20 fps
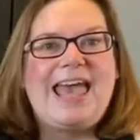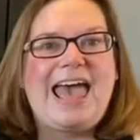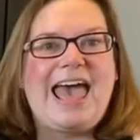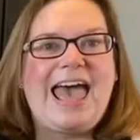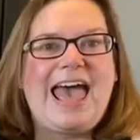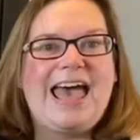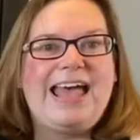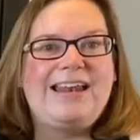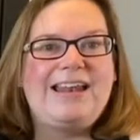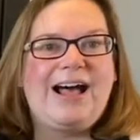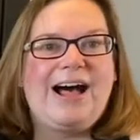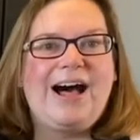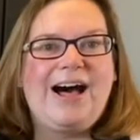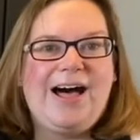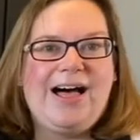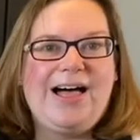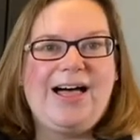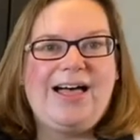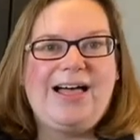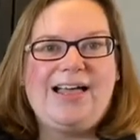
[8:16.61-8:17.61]
And
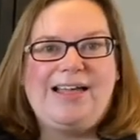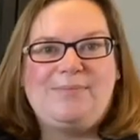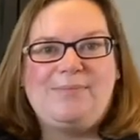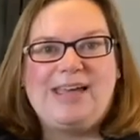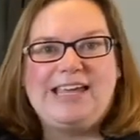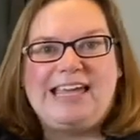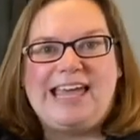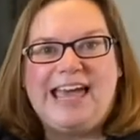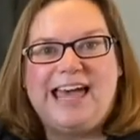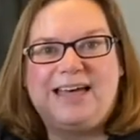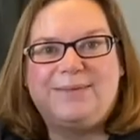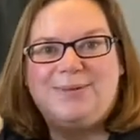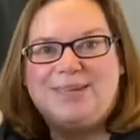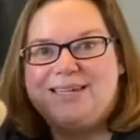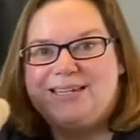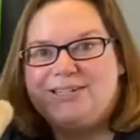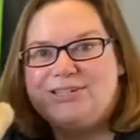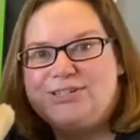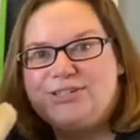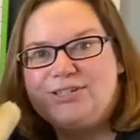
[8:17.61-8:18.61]
all my
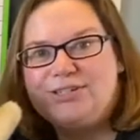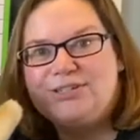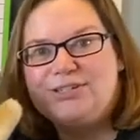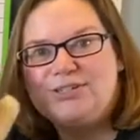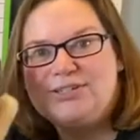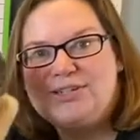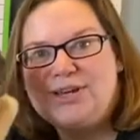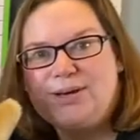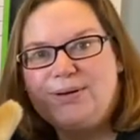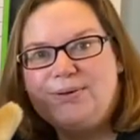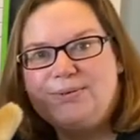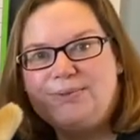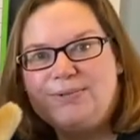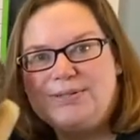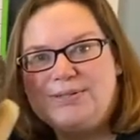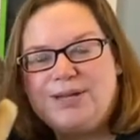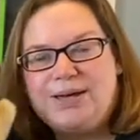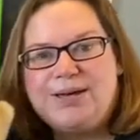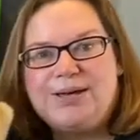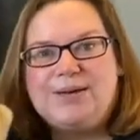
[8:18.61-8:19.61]
cabbage, do,
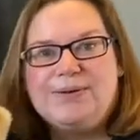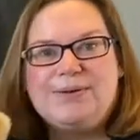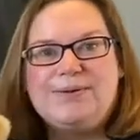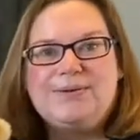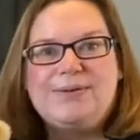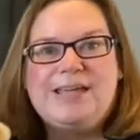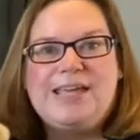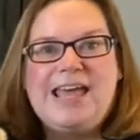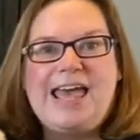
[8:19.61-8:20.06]
do.